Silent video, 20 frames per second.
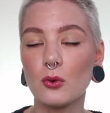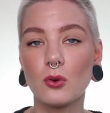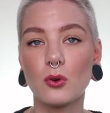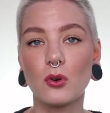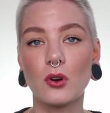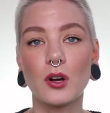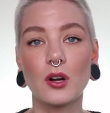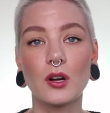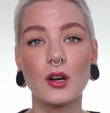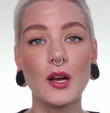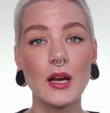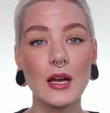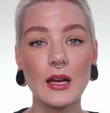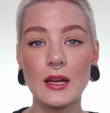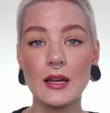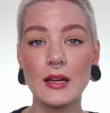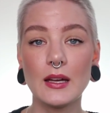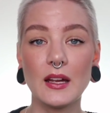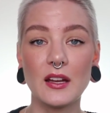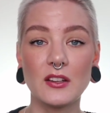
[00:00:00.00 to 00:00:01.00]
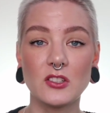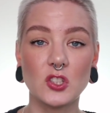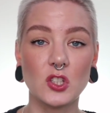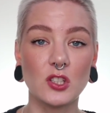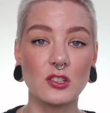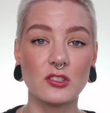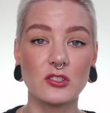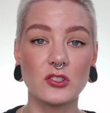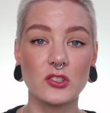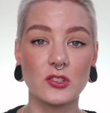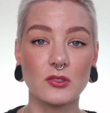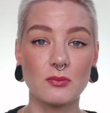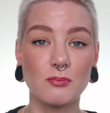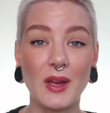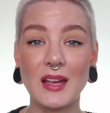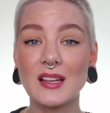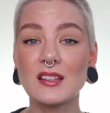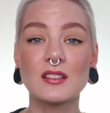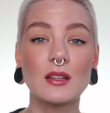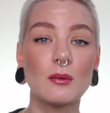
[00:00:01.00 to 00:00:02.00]
or it just
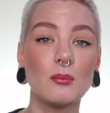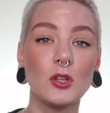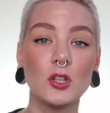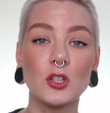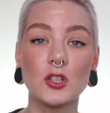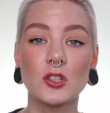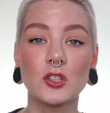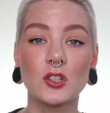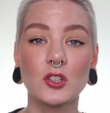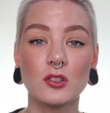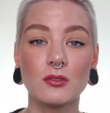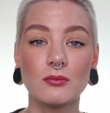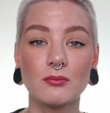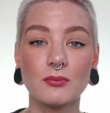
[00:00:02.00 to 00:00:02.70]
makes them look